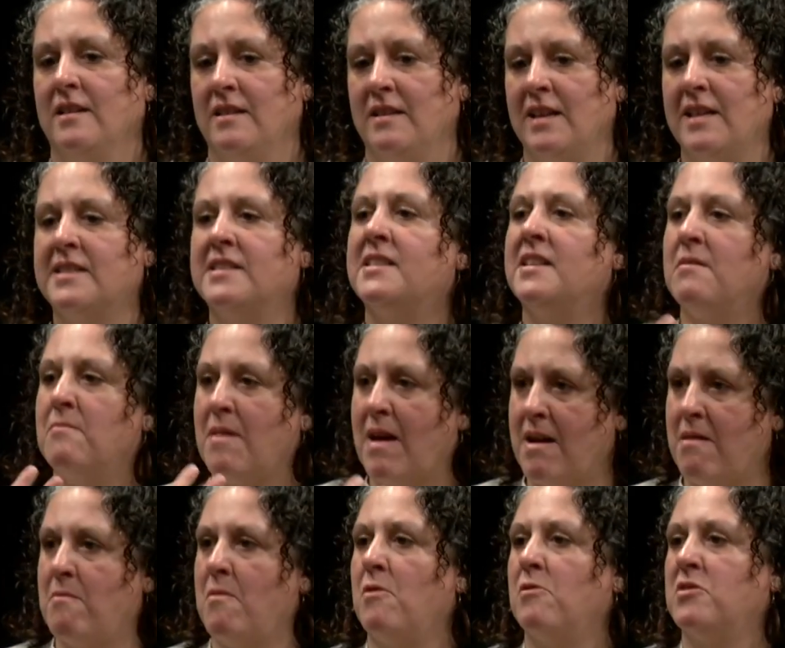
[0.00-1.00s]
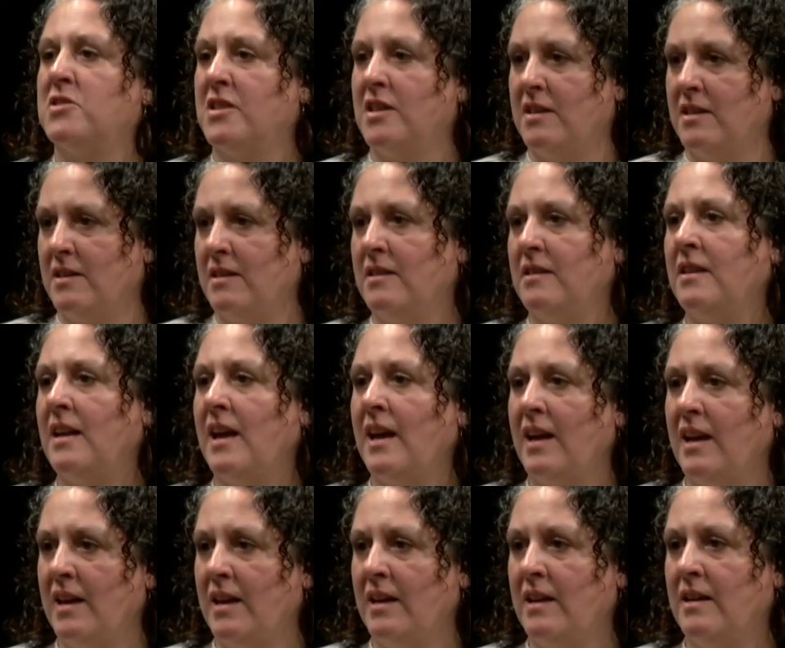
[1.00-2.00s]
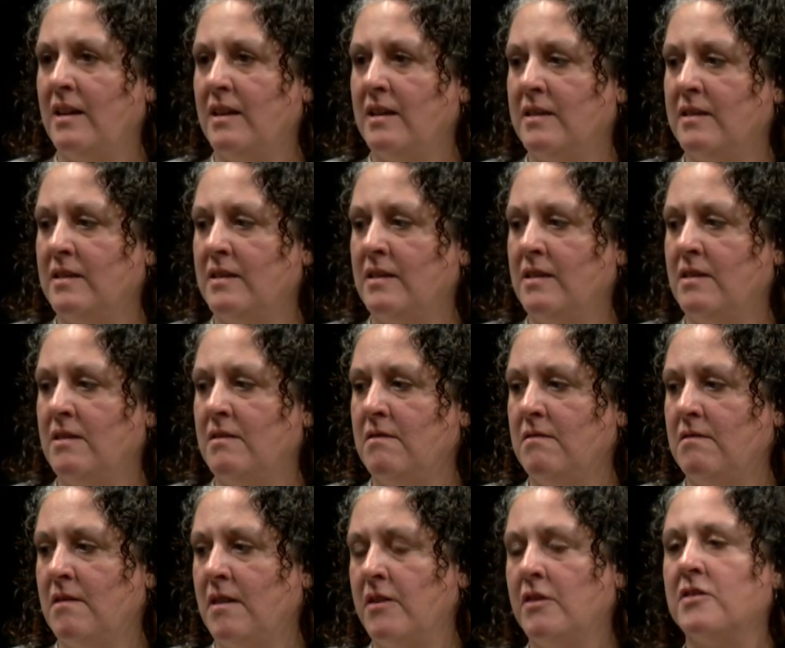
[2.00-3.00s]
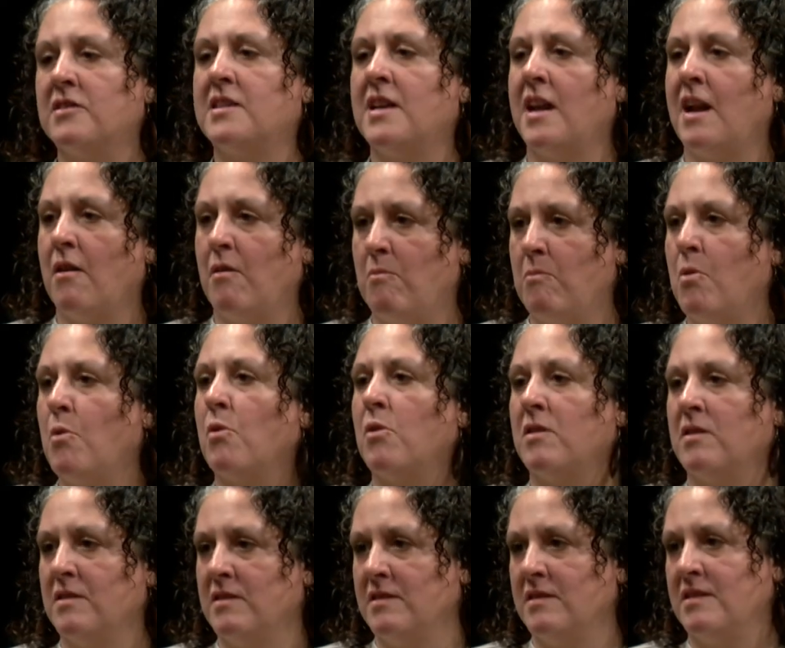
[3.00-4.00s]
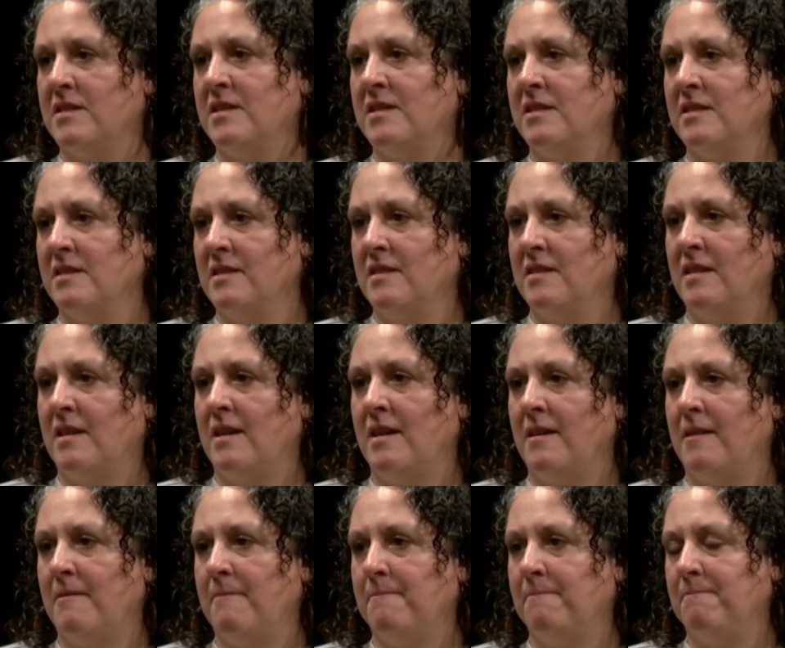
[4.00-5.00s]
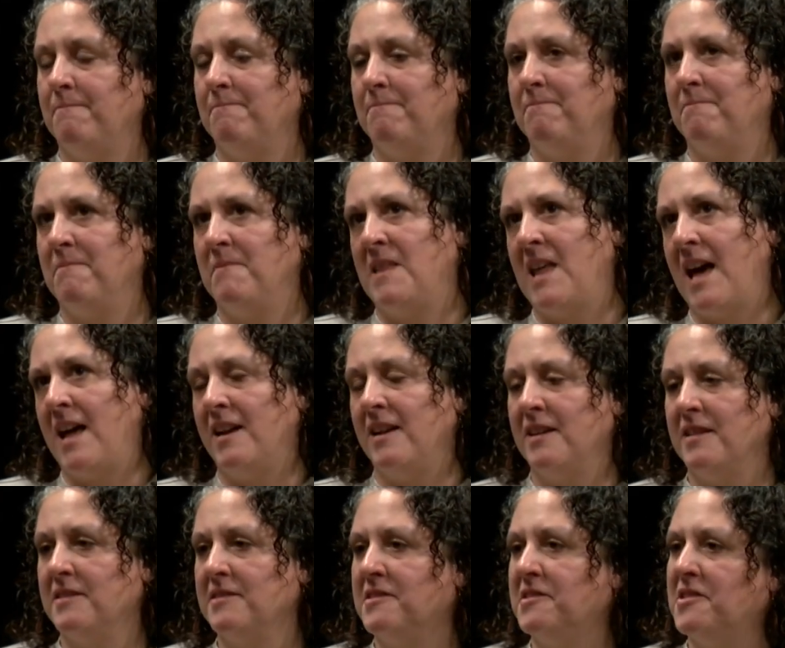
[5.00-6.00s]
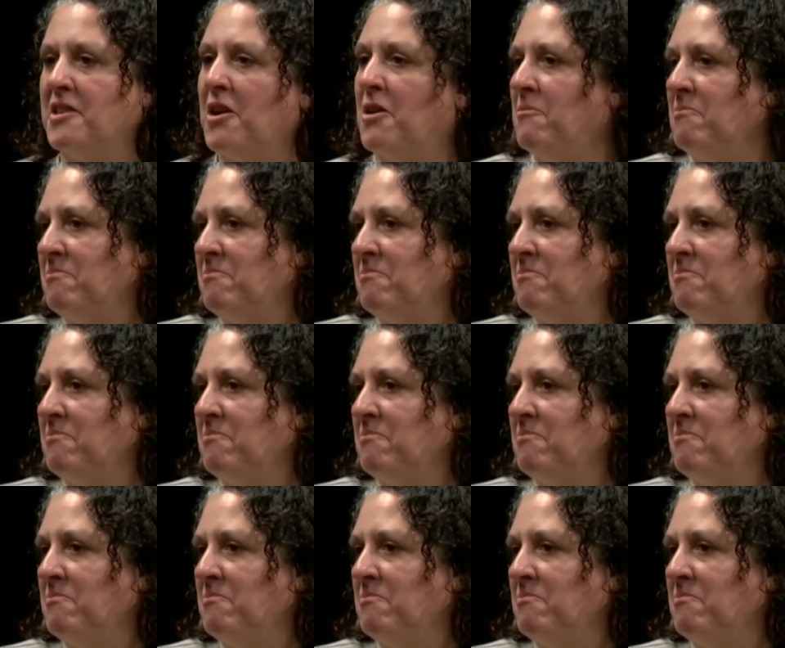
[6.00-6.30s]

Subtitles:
see my emotion, and they understand how important that is. So